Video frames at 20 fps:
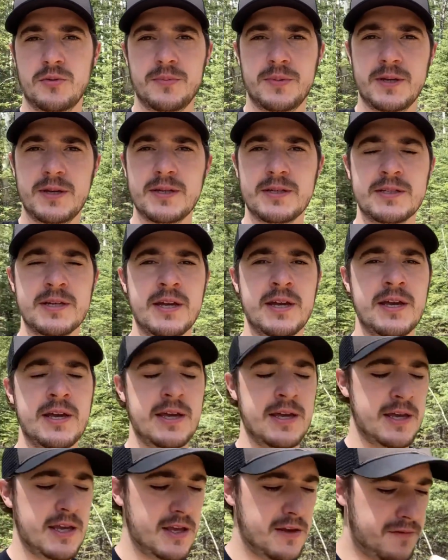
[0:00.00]
Because
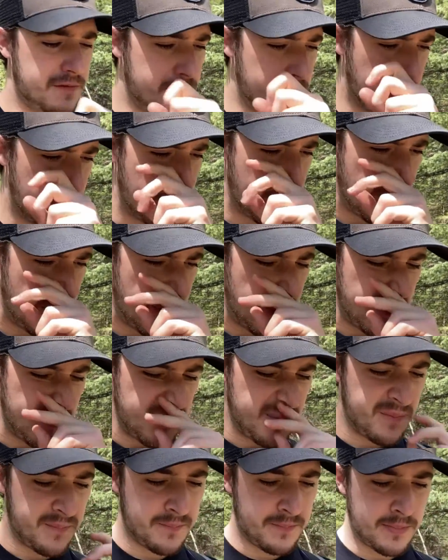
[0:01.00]
if your
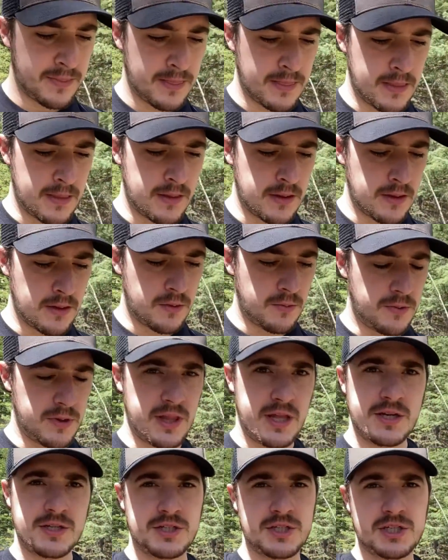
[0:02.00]

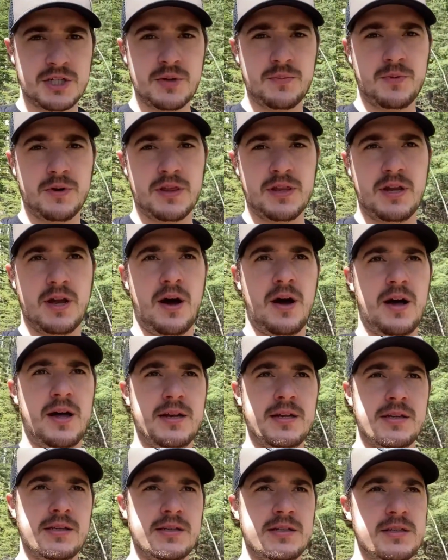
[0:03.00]
relationship with God
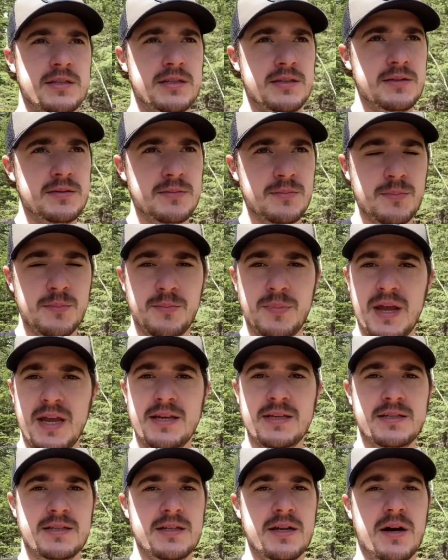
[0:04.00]
is
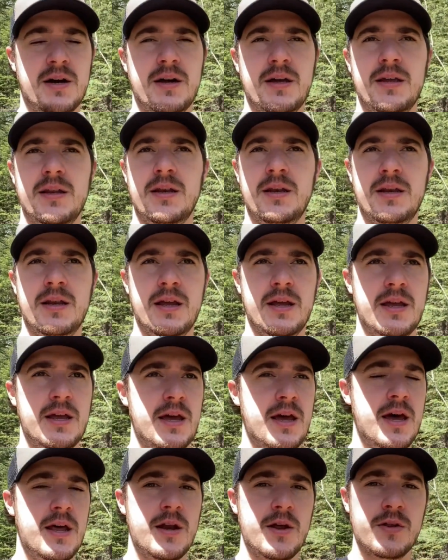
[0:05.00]
based on
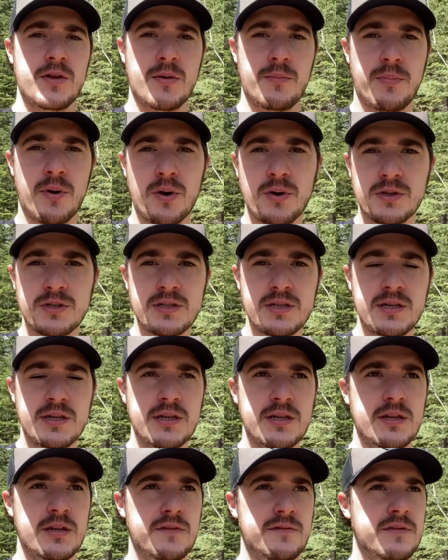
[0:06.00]
another
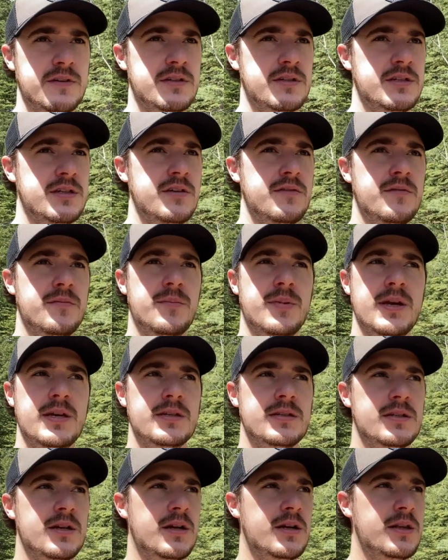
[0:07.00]
person, if it's even
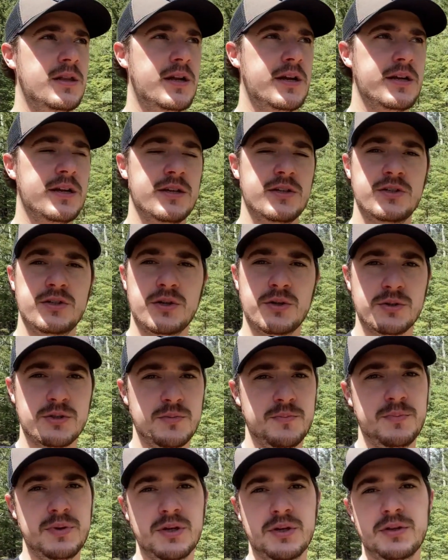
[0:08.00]
based on like a church
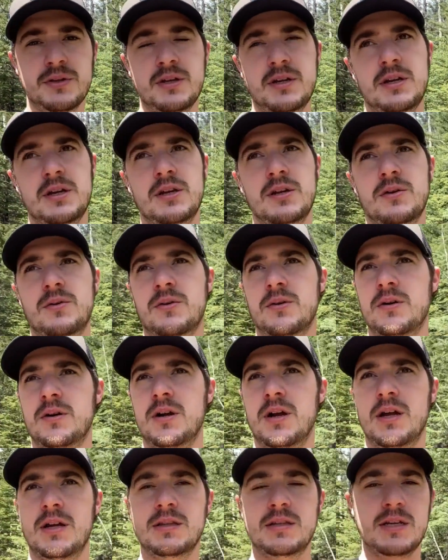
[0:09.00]
building or
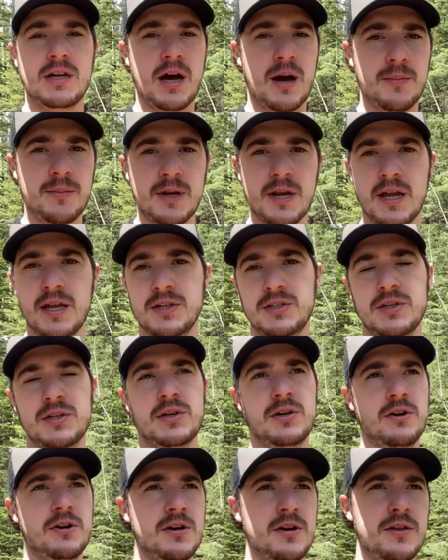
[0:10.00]
a denomination
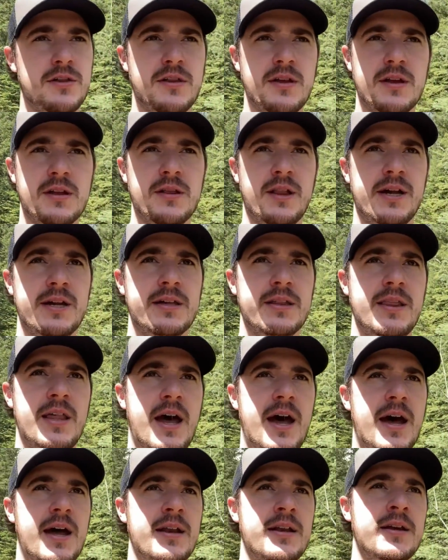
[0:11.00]
or anything like
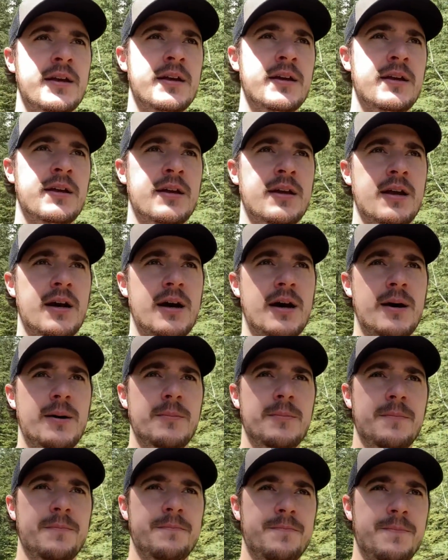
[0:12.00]
that,
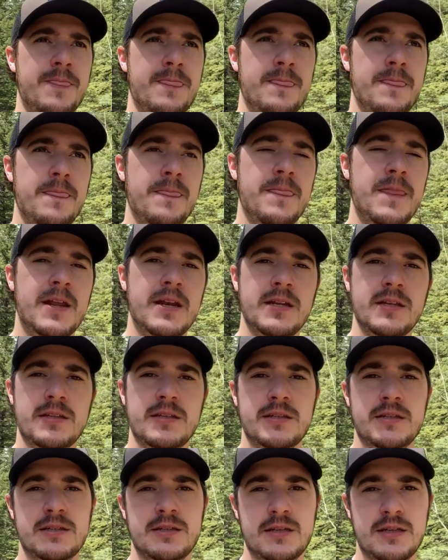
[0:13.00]
um, then
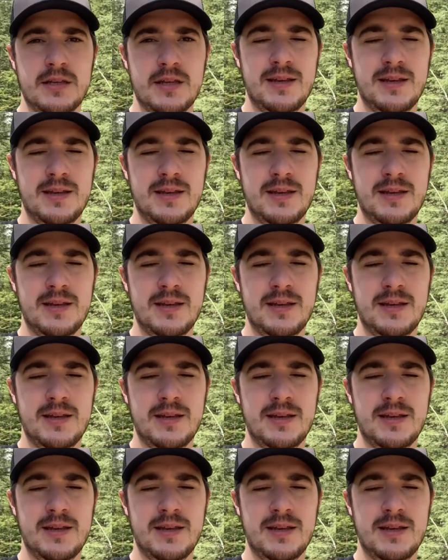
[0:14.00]
it's,